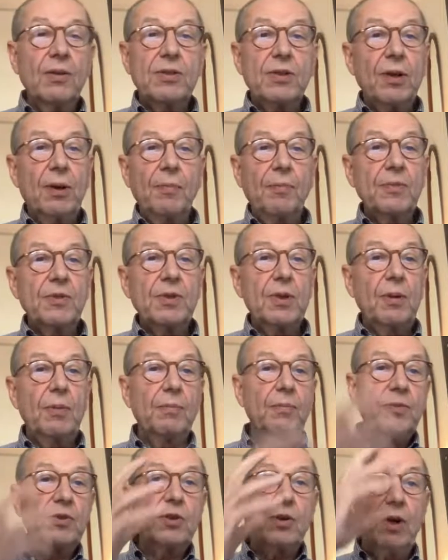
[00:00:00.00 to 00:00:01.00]
some
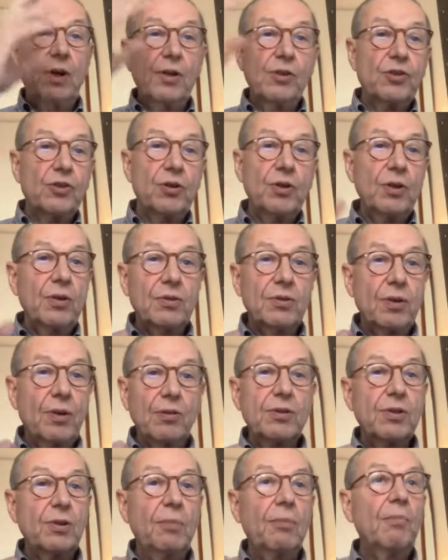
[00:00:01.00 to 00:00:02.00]
sculptures or
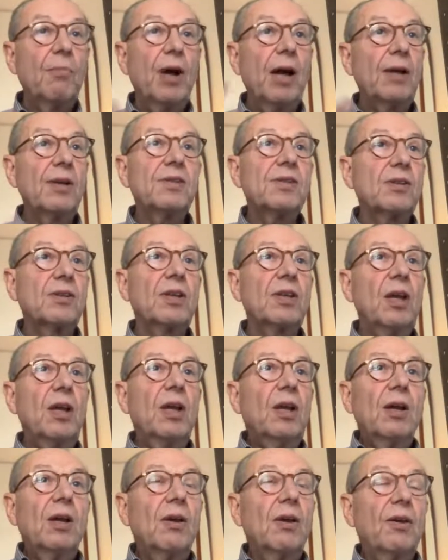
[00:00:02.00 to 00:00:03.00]
some masks
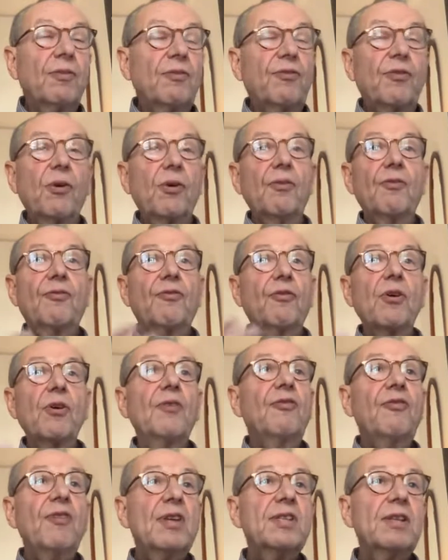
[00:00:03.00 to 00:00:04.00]
for a
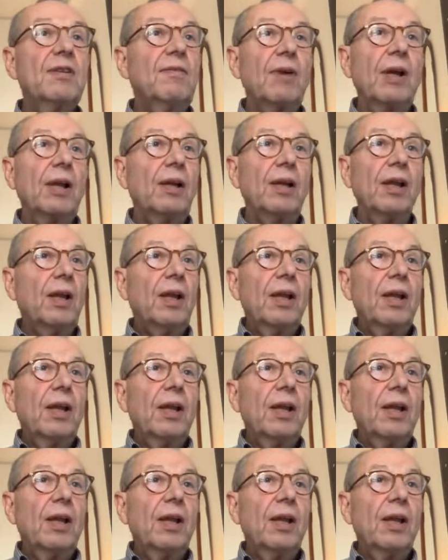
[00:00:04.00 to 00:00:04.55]
festival?